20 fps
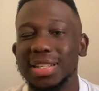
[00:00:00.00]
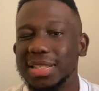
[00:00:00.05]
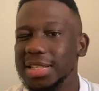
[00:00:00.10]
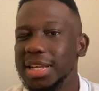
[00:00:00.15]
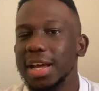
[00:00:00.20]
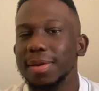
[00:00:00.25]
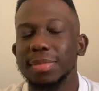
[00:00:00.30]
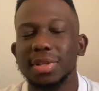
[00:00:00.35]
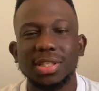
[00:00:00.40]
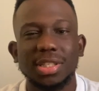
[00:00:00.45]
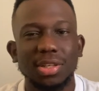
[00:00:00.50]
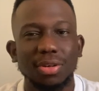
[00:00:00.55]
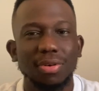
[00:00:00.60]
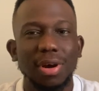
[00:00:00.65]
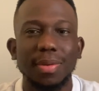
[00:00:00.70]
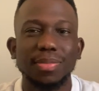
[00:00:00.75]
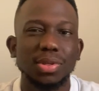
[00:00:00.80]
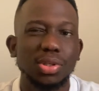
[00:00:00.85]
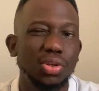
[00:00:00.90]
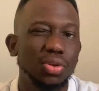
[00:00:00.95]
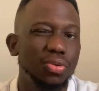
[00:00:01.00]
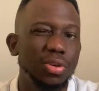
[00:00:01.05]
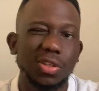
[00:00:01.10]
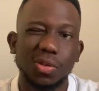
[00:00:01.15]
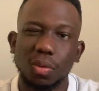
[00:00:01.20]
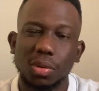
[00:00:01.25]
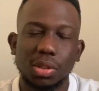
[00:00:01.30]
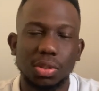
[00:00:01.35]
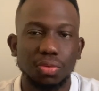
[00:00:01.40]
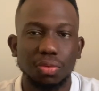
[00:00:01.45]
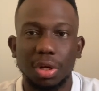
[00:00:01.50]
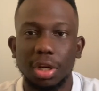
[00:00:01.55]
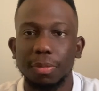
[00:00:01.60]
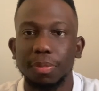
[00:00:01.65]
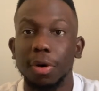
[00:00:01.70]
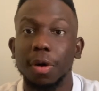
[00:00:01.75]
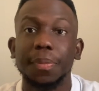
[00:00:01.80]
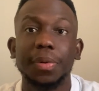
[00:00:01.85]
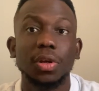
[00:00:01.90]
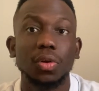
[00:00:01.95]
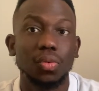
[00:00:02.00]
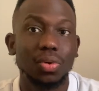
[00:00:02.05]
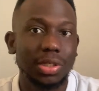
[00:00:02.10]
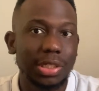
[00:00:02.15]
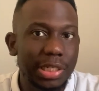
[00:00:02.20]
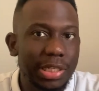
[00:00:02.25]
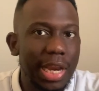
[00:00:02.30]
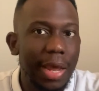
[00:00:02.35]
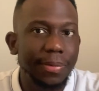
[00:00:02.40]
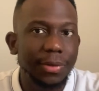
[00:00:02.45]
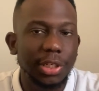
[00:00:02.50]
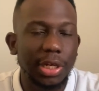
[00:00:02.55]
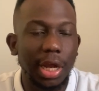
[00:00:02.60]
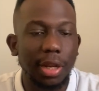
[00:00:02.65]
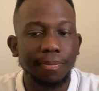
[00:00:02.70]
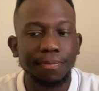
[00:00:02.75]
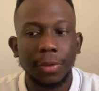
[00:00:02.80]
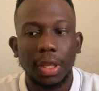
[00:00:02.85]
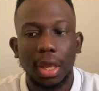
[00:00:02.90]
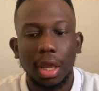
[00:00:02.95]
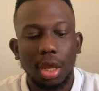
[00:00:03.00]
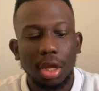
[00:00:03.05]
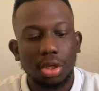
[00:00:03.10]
at the time, Instagram stories wasn't really popping, it was Snapchat.